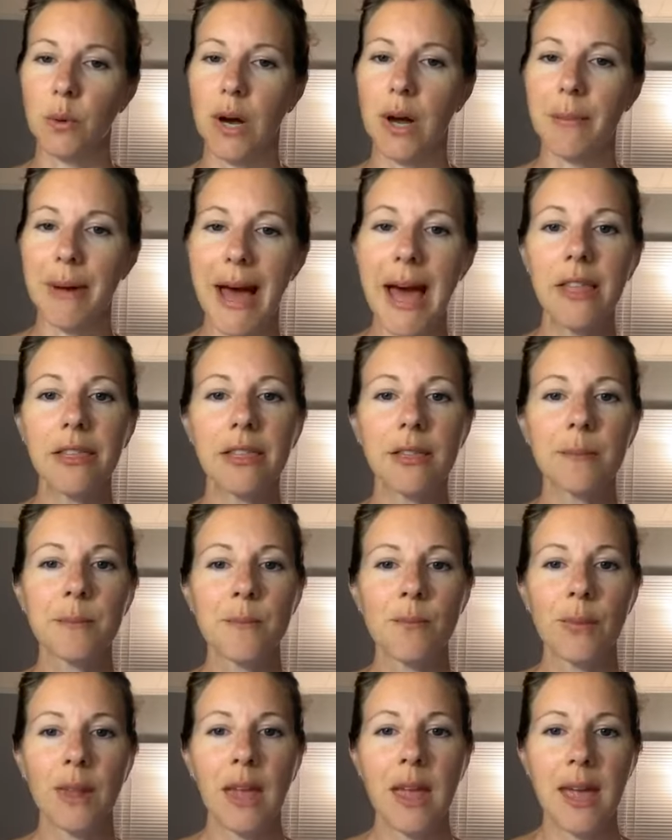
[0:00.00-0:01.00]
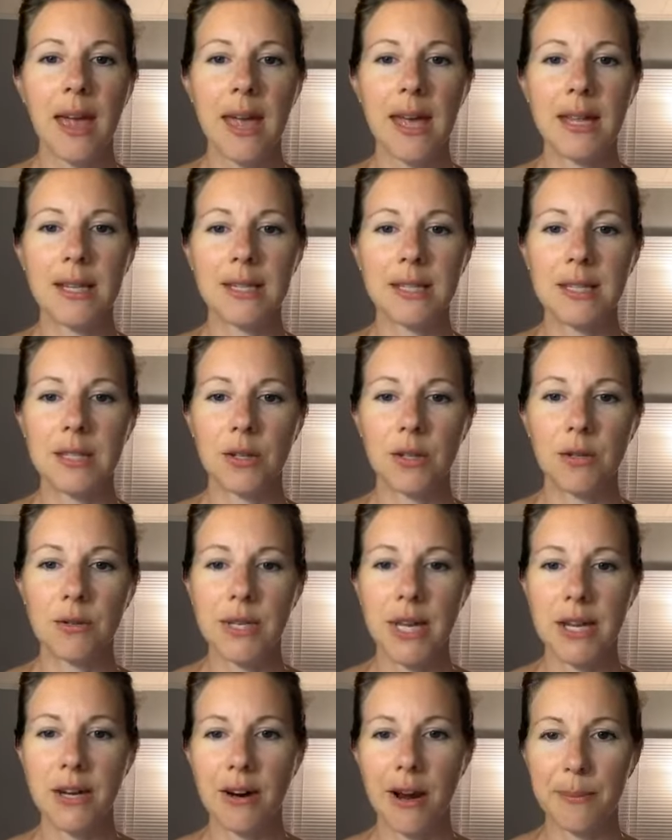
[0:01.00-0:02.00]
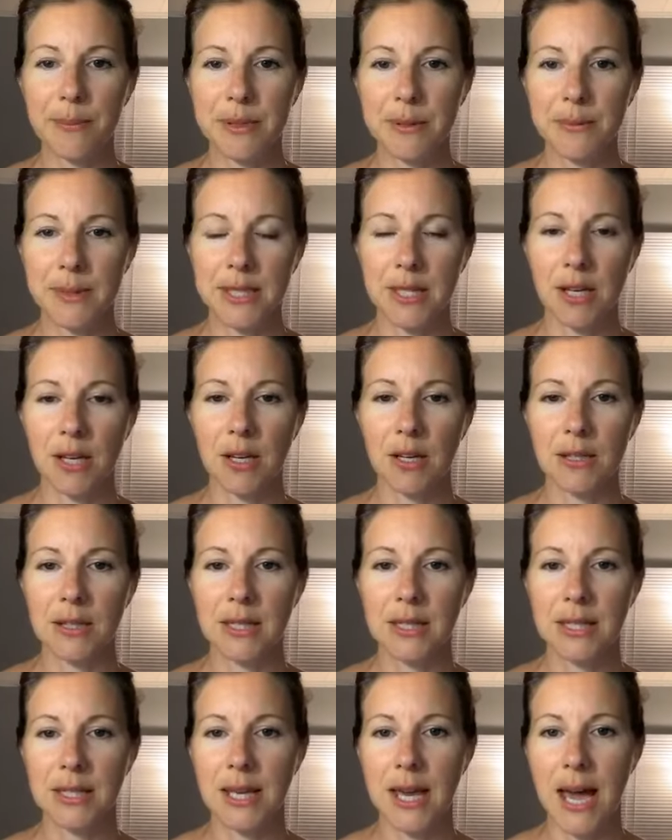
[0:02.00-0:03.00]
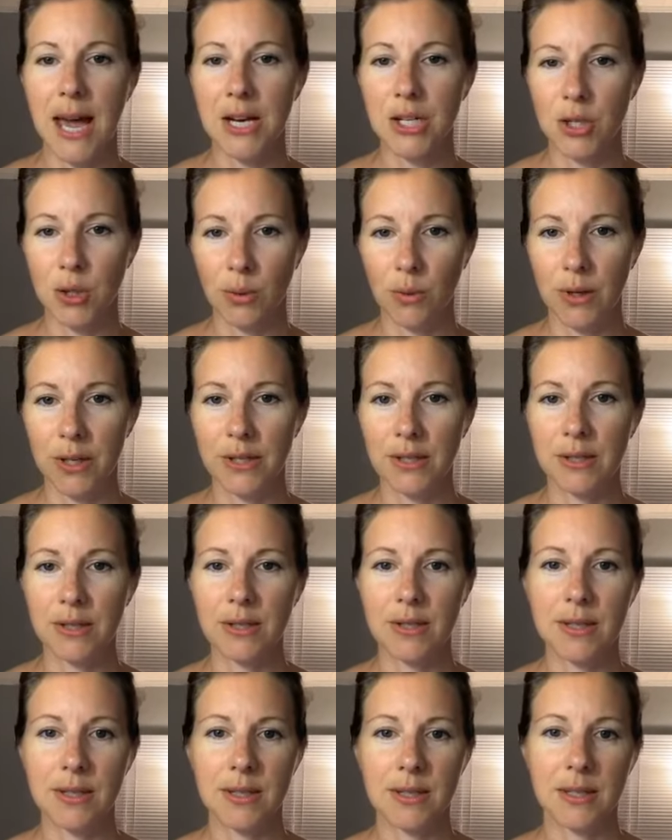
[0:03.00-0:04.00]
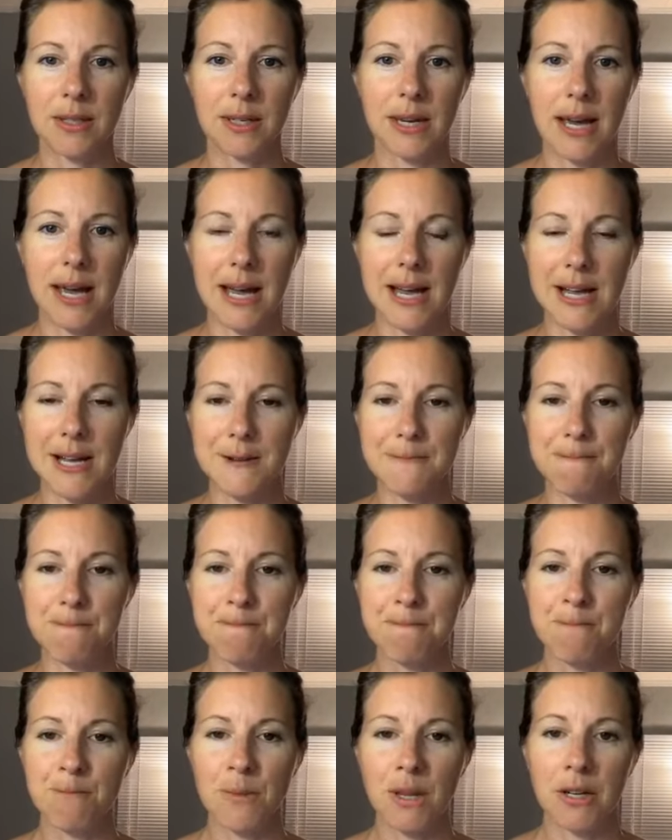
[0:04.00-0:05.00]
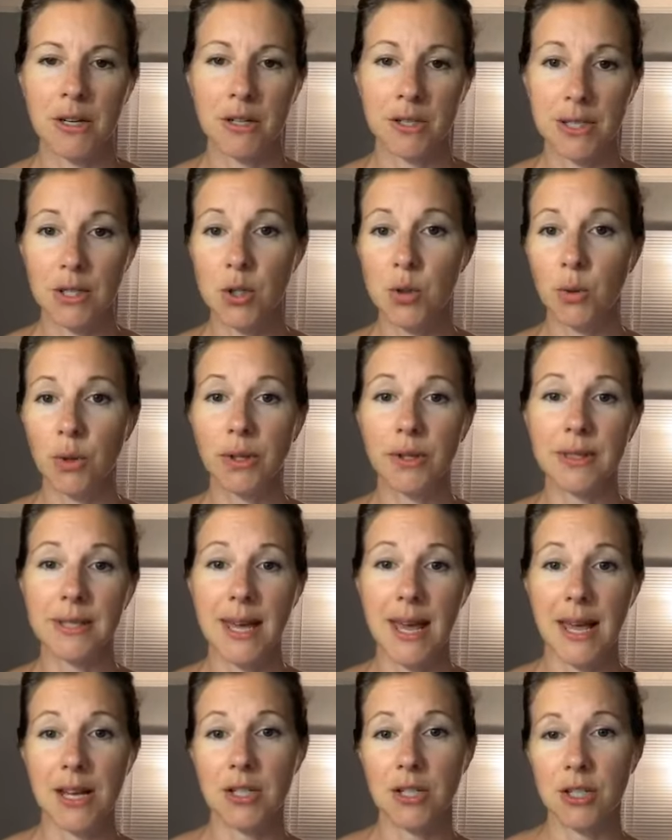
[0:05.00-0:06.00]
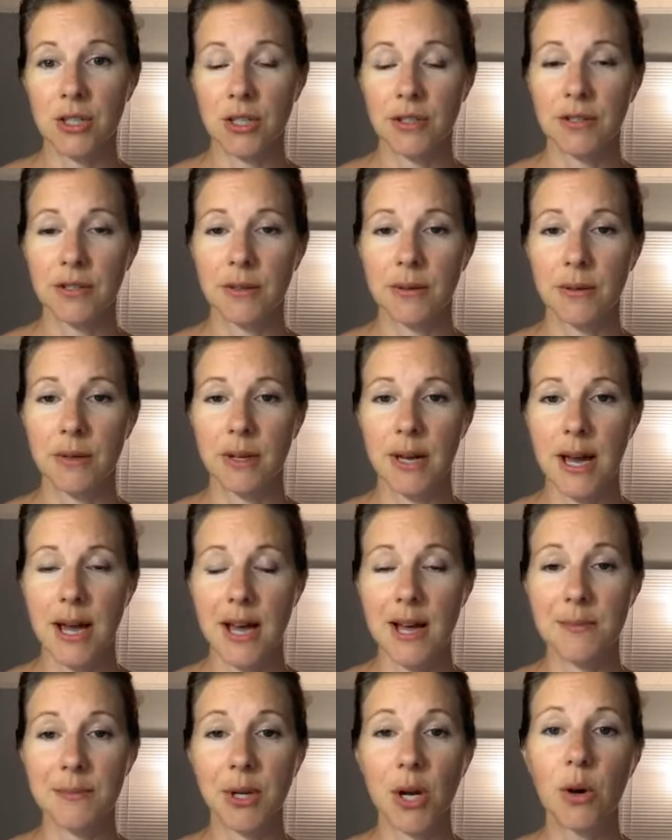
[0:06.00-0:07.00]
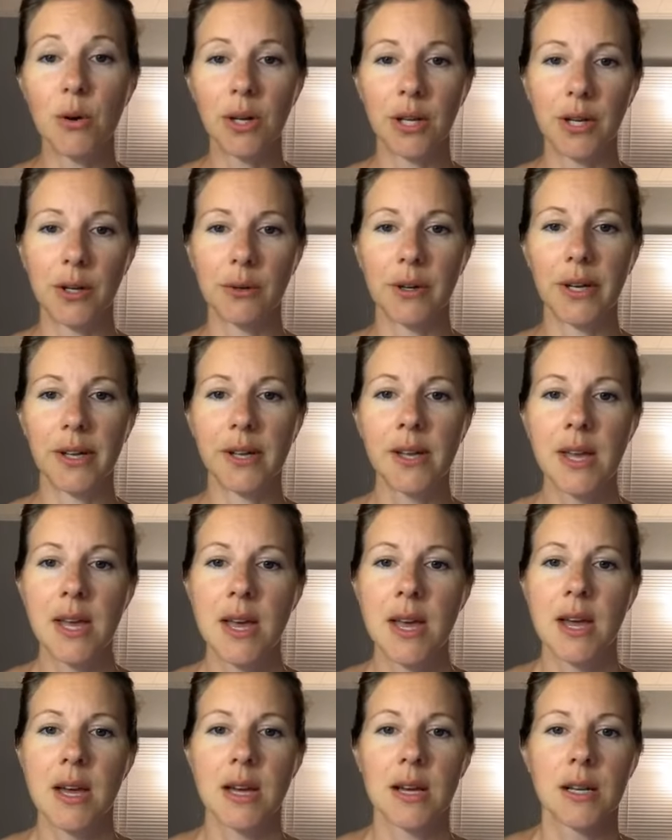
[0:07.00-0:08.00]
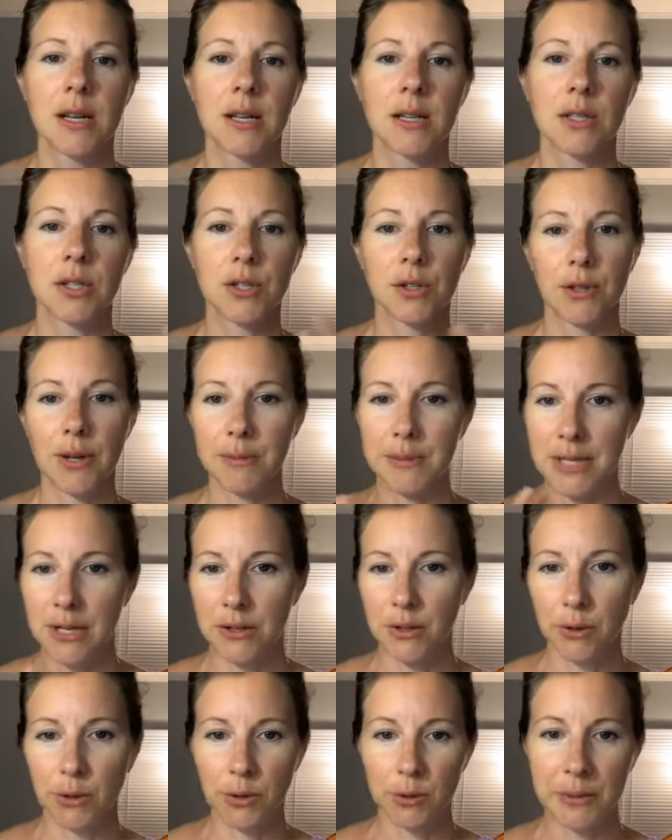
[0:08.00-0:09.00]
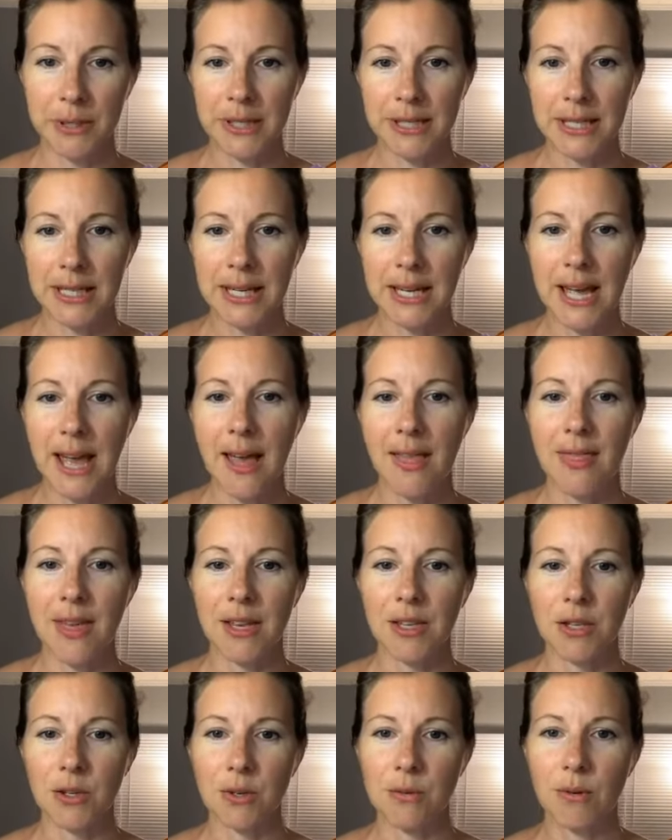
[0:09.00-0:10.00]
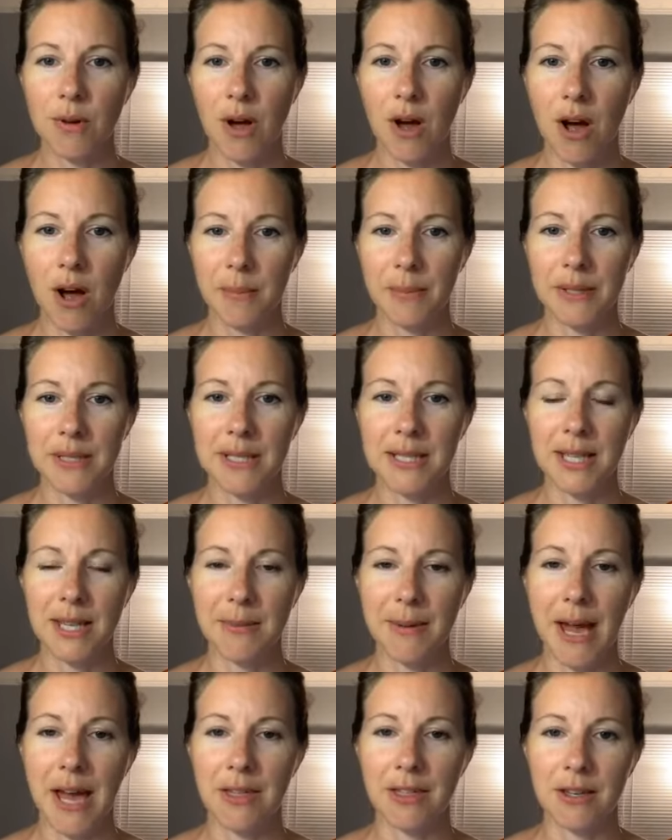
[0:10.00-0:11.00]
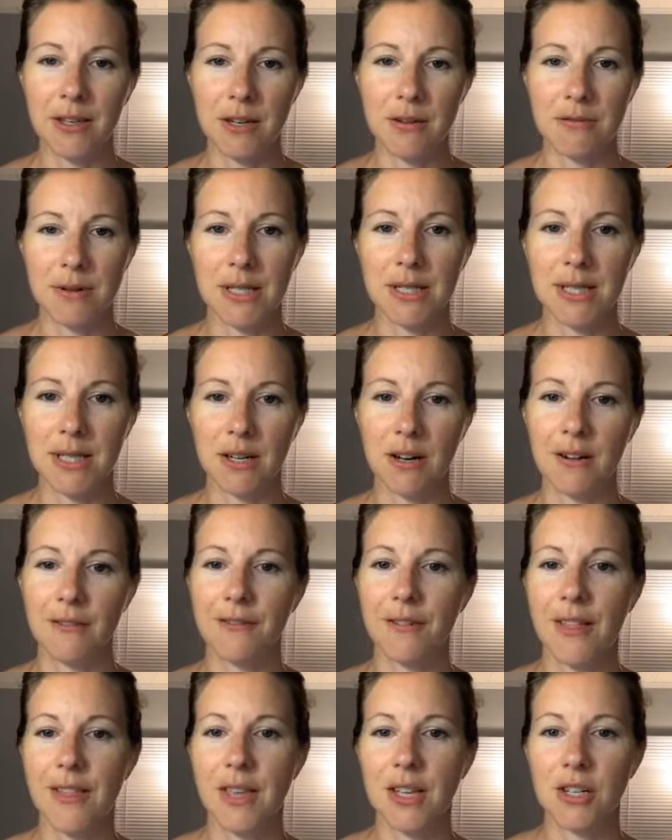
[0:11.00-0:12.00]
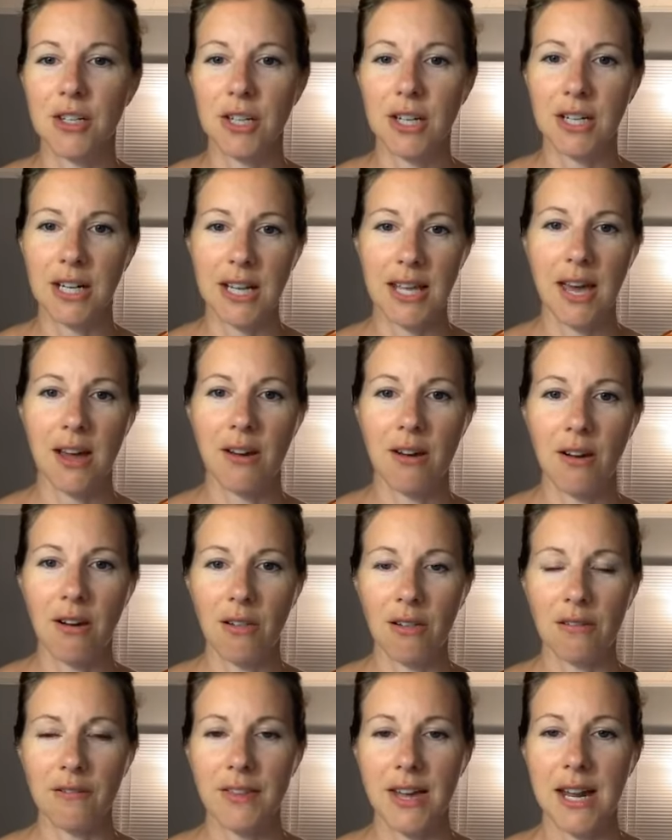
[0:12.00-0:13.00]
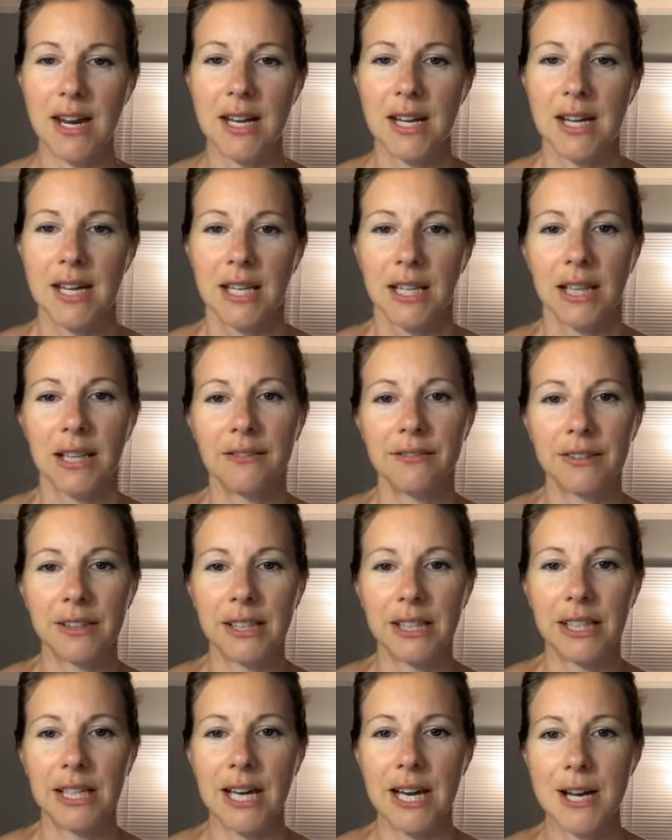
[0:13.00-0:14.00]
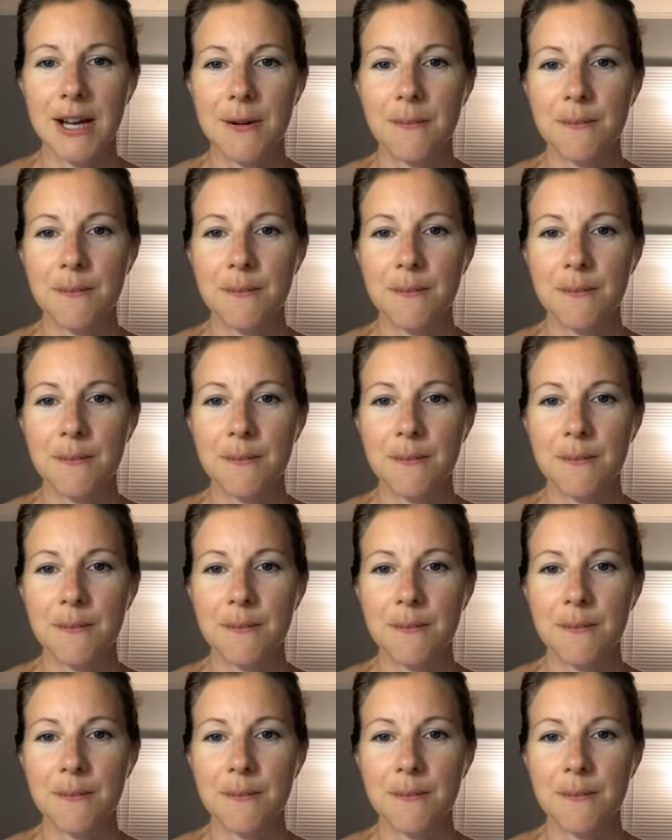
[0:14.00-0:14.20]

a bath. And so you take your Epsom salts, add your oils, your essential oils, and your coconut oil, scrub down your whole body, and then you hop into the bath and you rinse it off, and then you're going to get all of that lovely,